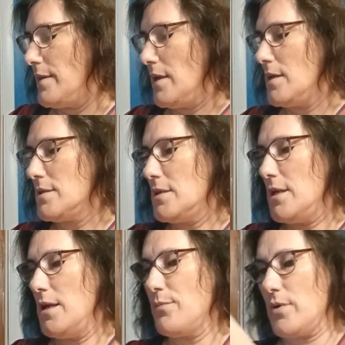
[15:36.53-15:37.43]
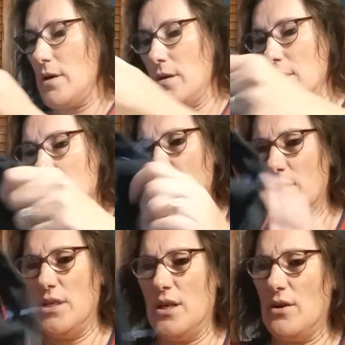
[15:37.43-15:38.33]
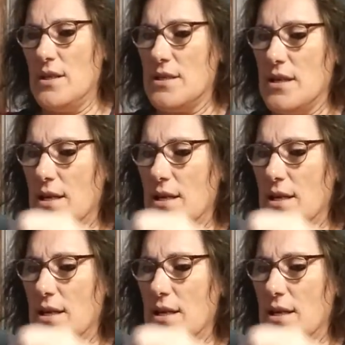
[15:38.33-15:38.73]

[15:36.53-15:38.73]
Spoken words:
I think is the name brand on this one here. And it's a